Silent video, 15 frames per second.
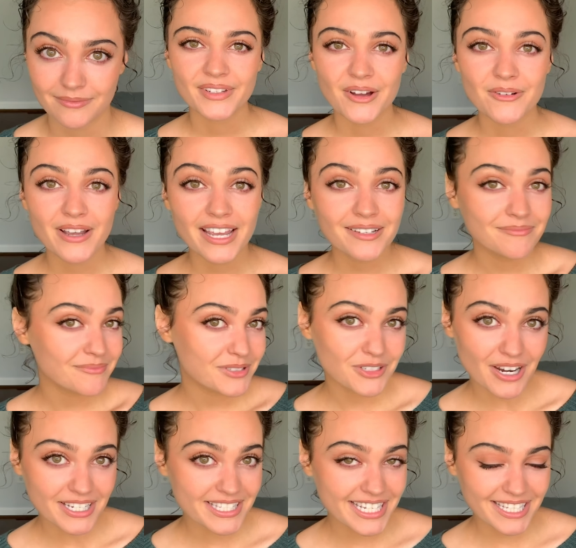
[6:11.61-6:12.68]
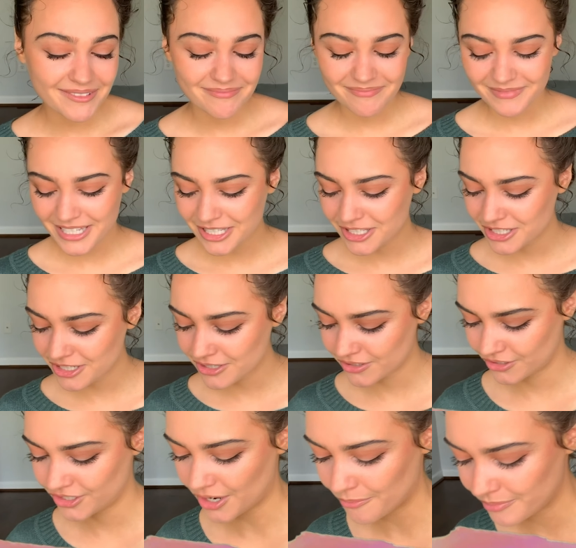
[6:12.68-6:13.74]
Okay, dry skin, let's just
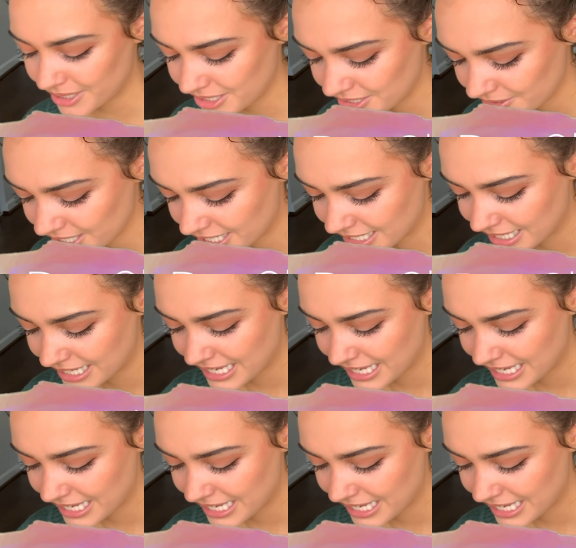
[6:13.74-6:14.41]
jump into it.